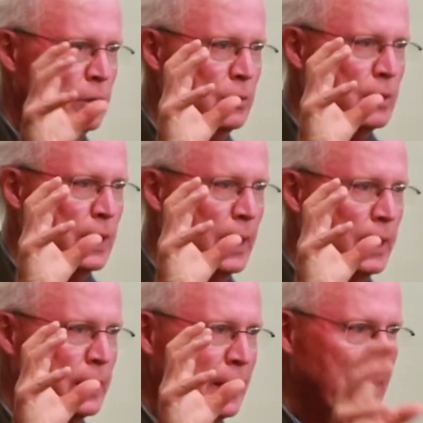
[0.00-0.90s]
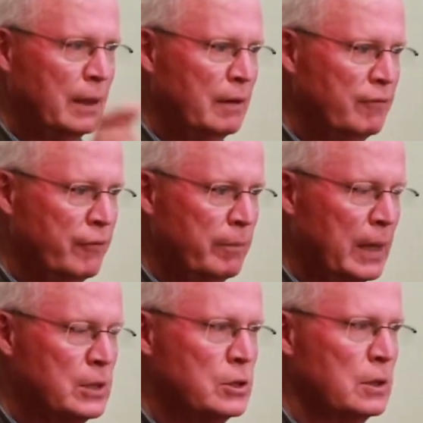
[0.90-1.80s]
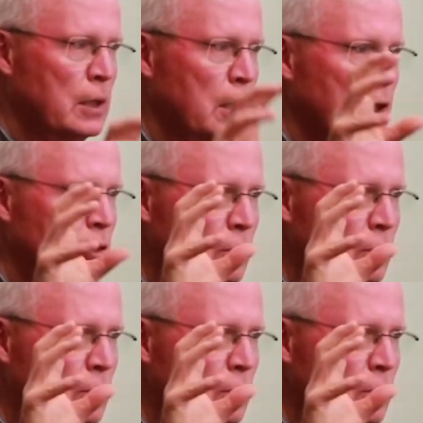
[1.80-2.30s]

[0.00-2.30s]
You can get information.